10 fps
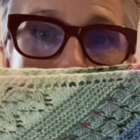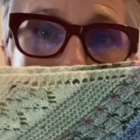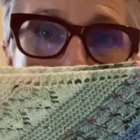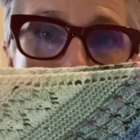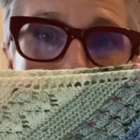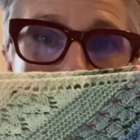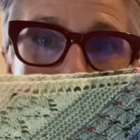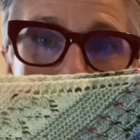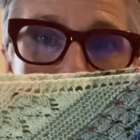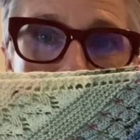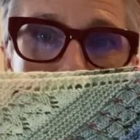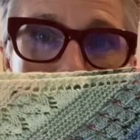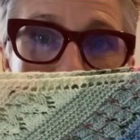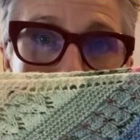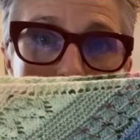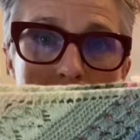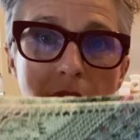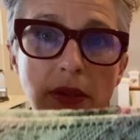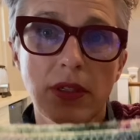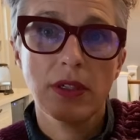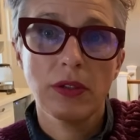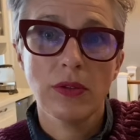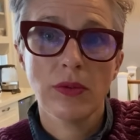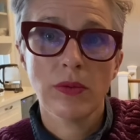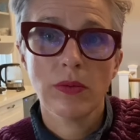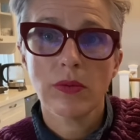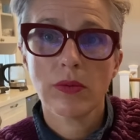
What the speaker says: what a great almost sampler to